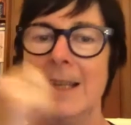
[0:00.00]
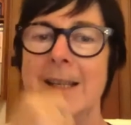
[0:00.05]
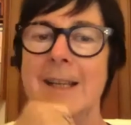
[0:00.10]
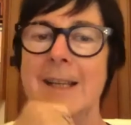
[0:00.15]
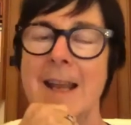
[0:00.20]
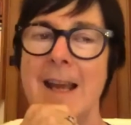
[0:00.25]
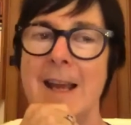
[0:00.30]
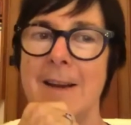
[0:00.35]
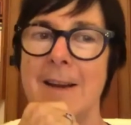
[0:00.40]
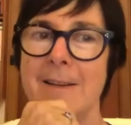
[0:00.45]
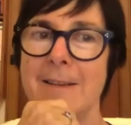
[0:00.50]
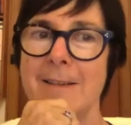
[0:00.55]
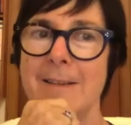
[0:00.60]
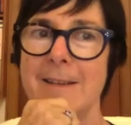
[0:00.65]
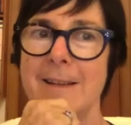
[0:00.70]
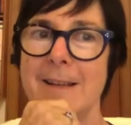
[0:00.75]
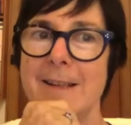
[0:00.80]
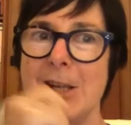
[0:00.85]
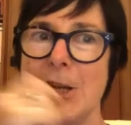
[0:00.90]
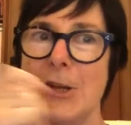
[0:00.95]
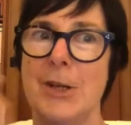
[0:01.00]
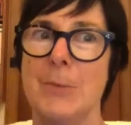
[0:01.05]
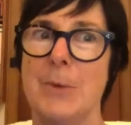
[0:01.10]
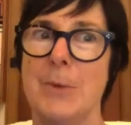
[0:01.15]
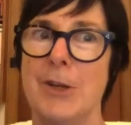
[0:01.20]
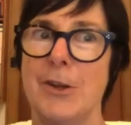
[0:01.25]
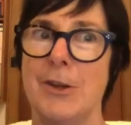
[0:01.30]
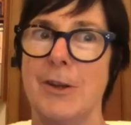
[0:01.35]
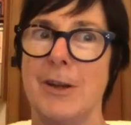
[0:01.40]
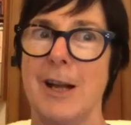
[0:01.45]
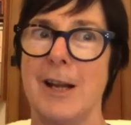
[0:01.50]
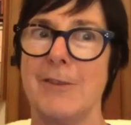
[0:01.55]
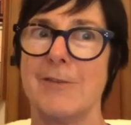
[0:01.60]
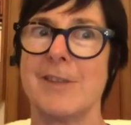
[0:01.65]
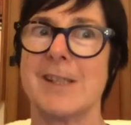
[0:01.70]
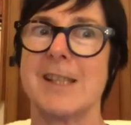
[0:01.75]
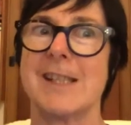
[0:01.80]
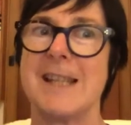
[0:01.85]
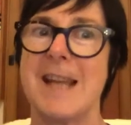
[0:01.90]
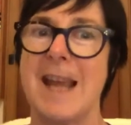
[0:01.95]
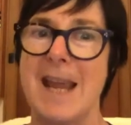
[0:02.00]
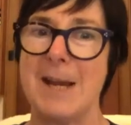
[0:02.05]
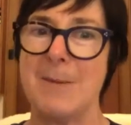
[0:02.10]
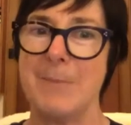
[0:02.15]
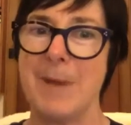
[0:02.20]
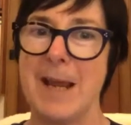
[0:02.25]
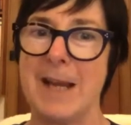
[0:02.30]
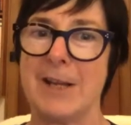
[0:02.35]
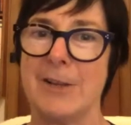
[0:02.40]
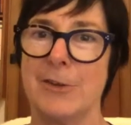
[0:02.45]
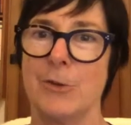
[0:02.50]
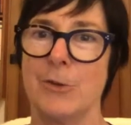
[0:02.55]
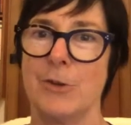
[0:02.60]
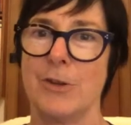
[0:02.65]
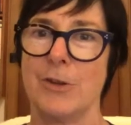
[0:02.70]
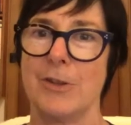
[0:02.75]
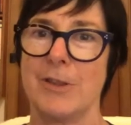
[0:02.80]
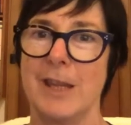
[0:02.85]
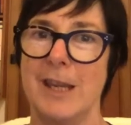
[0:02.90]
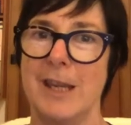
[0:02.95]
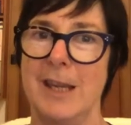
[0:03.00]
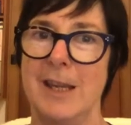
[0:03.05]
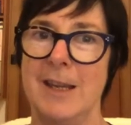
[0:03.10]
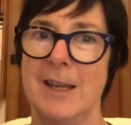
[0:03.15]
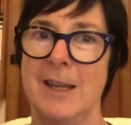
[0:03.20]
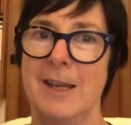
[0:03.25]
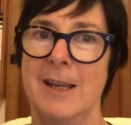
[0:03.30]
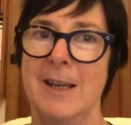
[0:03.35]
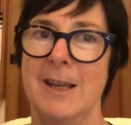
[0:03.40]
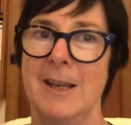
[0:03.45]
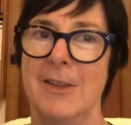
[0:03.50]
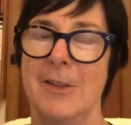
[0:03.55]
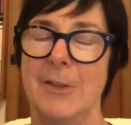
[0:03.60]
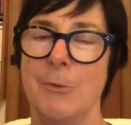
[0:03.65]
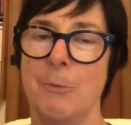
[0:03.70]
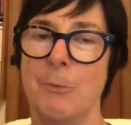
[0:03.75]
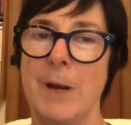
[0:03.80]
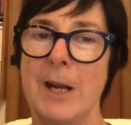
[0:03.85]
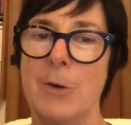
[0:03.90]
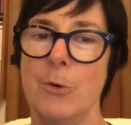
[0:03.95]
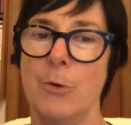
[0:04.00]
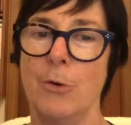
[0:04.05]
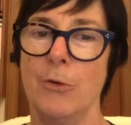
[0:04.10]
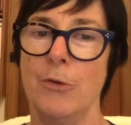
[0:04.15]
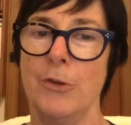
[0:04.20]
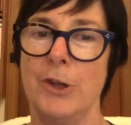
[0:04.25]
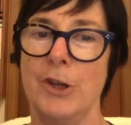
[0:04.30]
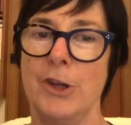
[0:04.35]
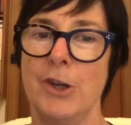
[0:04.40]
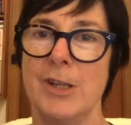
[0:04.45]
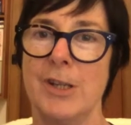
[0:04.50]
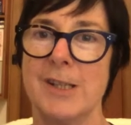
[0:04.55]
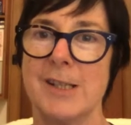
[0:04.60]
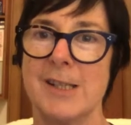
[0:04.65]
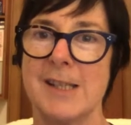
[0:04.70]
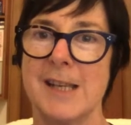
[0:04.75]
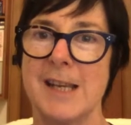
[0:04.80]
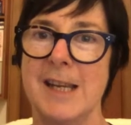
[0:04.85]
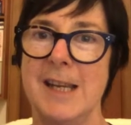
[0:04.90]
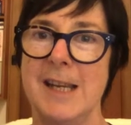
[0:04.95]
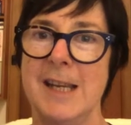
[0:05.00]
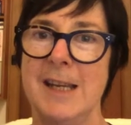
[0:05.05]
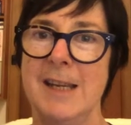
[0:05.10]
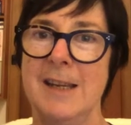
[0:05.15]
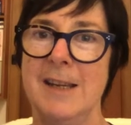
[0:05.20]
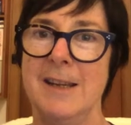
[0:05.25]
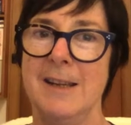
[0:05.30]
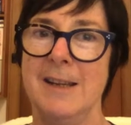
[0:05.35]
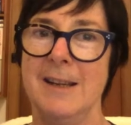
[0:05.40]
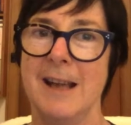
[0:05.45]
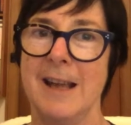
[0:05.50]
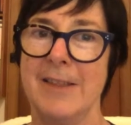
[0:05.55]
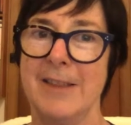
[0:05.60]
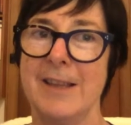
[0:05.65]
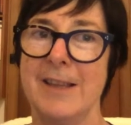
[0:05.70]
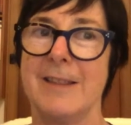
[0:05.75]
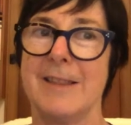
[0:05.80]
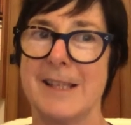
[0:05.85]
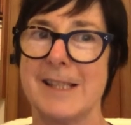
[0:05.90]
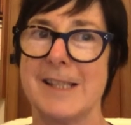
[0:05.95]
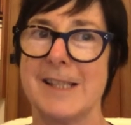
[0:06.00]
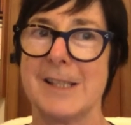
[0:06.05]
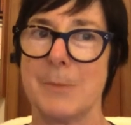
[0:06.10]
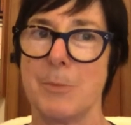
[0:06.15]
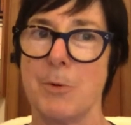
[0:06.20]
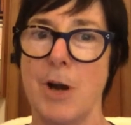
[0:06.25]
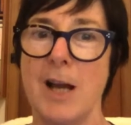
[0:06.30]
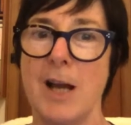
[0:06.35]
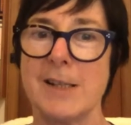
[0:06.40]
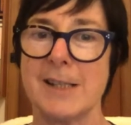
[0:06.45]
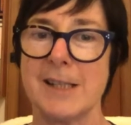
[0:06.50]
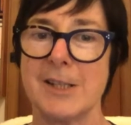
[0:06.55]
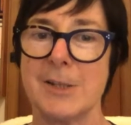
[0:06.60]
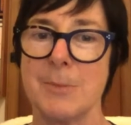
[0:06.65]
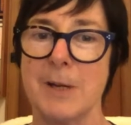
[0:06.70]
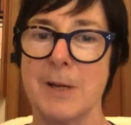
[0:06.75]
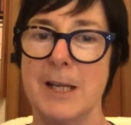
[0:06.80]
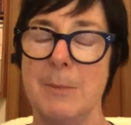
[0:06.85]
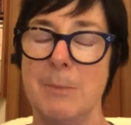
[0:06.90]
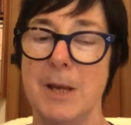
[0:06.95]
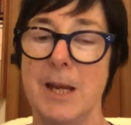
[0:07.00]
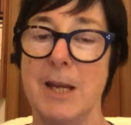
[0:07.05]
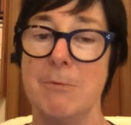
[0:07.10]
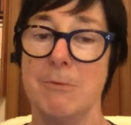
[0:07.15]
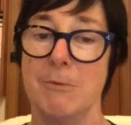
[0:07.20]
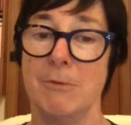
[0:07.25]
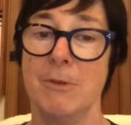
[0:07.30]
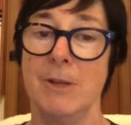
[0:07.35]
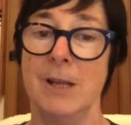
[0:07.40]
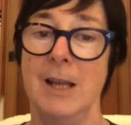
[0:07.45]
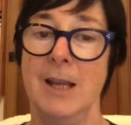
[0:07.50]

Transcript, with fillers: Now, it's only when you kind of stand back and look at the, the record that you can see, and this is surprising to many people,